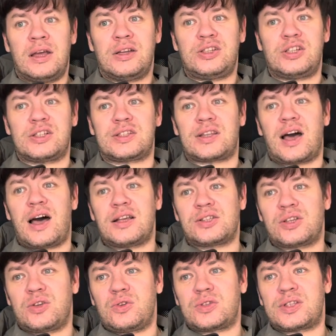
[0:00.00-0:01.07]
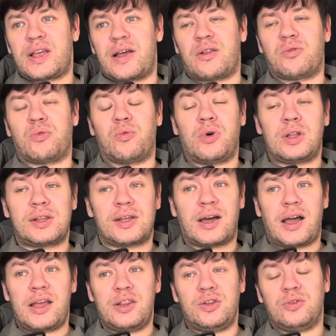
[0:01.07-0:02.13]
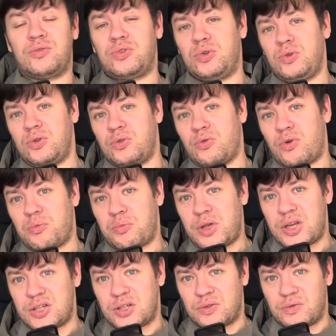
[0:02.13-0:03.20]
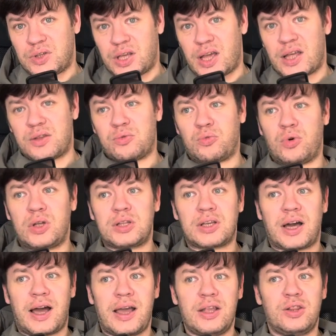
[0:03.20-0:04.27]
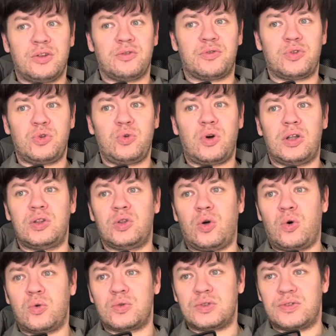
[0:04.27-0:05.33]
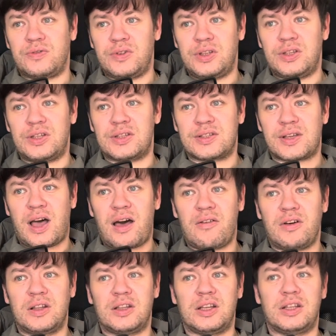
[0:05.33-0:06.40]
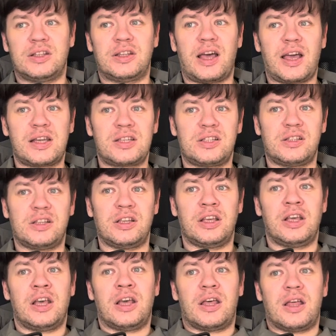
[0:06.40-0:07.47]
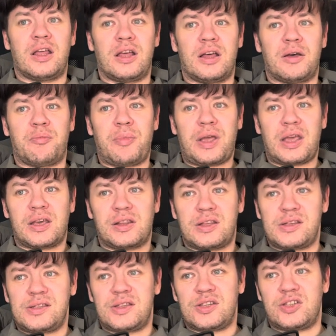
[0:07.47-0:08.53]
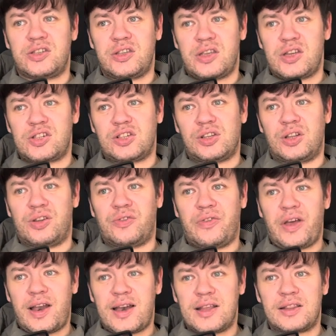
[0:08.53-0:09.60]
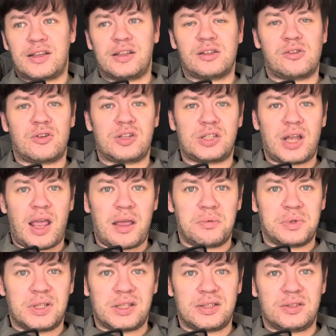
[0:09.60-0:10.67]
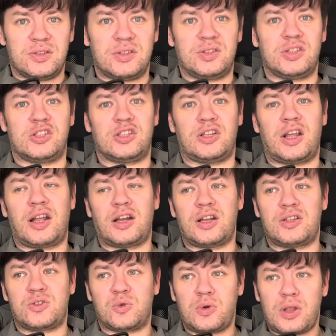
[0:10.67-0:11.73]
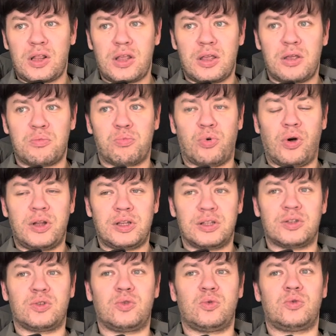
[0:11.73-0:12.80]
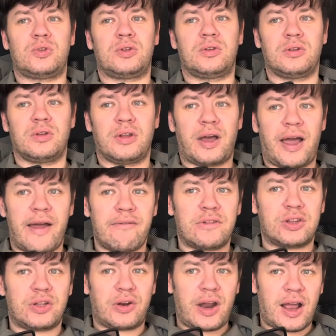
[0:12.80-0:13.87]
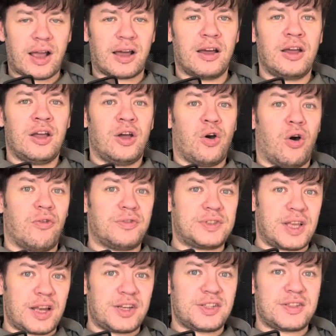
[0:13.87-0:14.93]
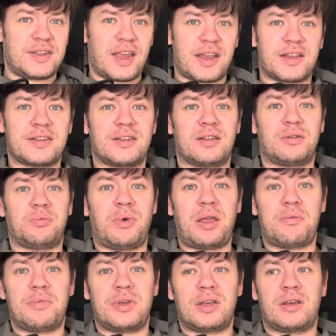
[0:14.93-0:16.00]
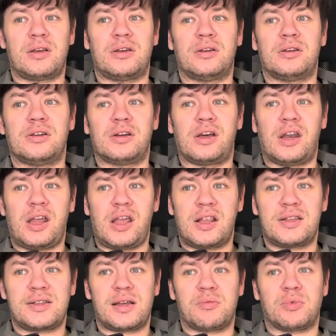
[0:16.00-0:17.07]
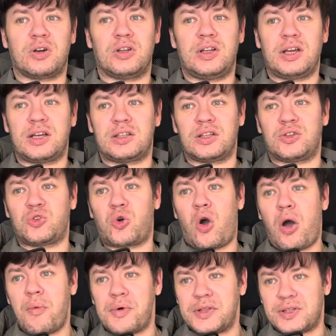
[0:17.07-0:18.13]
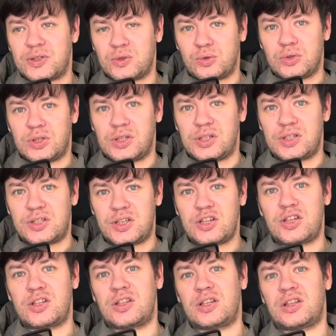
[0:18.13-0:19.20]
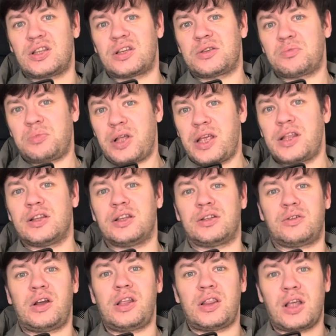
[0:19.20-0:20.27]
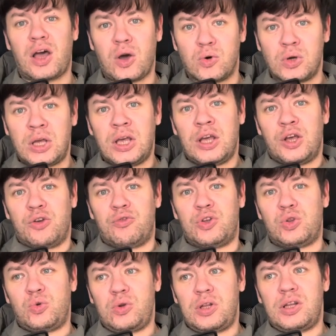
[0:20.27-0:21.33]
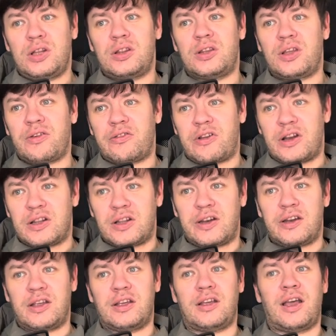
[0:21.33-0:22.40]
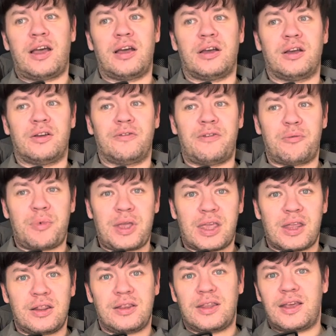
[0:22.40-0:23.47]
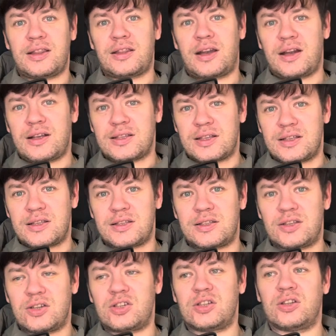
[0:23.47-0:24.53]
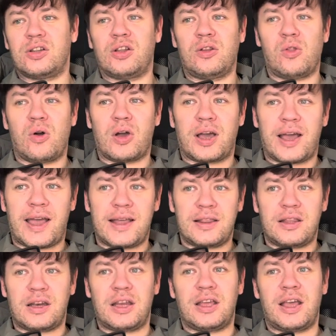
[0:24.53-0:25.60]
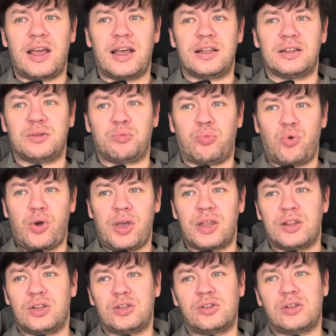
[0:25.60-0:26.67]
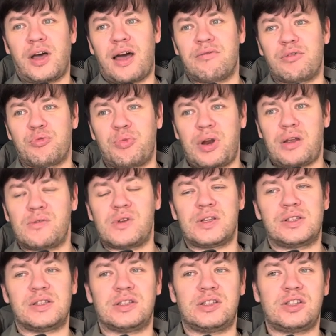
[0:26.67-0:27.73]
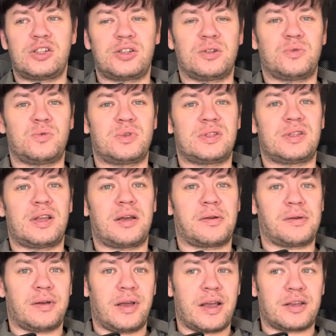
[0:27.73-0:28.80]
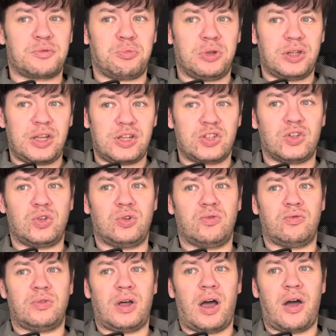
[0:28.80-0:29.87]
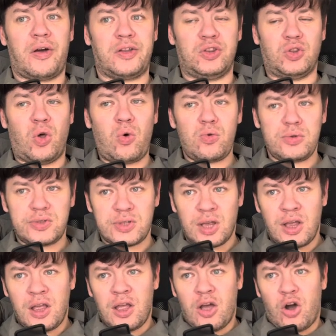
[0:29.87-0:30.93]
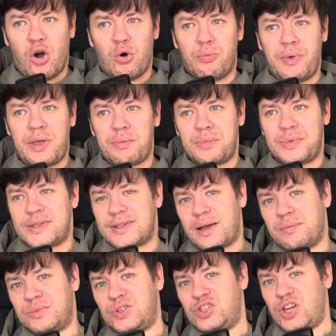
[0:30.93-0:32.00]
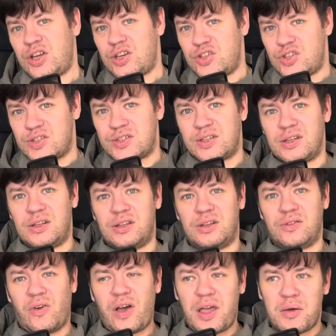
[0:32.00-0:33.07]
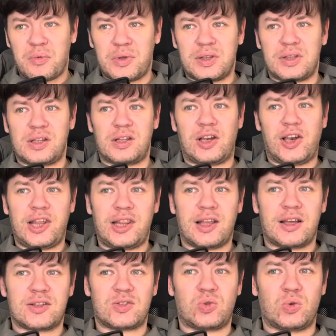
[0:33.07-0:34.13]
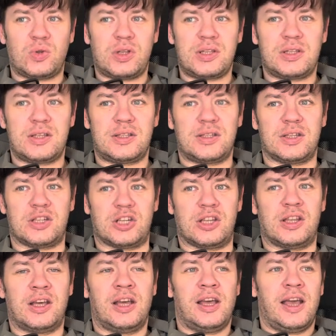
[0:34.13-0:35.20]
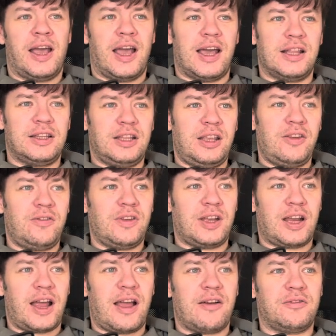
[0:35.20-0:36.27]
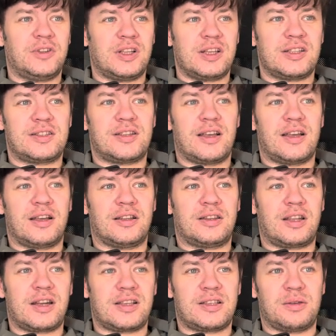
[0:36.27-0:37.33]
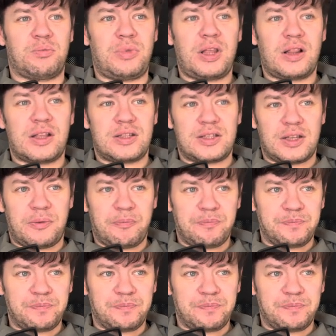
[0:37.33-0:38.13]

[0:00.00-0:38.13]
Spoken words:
just ask yourself what kind of new information we get, what kind of new unknowns we discover that actually make this decision invalid and reshape this decision. And it's really important to have a track of such things, and maybe create some connected comments to the decision that explain that right now we're doing it differently, we're making yet another decision log entry and point to our previous decision with the explanation of unknowns, or maybe some changes in environment that lead us to this decision. And if we have this traceability,